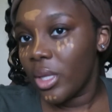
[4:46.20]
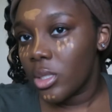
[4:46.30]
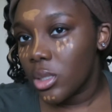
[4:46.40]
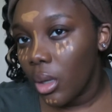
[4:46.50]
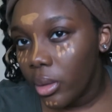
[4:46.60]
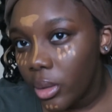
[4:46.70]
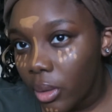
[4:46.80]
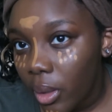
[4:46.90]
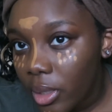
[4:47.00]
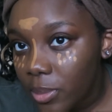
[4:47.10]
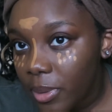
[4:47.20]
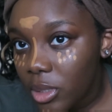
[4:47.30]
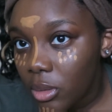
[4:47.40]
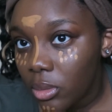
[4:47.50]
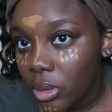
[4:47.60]
So I already know how
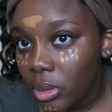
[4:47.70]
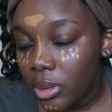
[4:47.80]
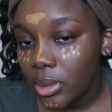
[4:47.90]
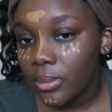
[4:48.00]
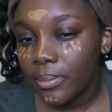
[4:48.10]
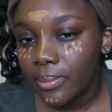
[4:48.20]
espresso looks.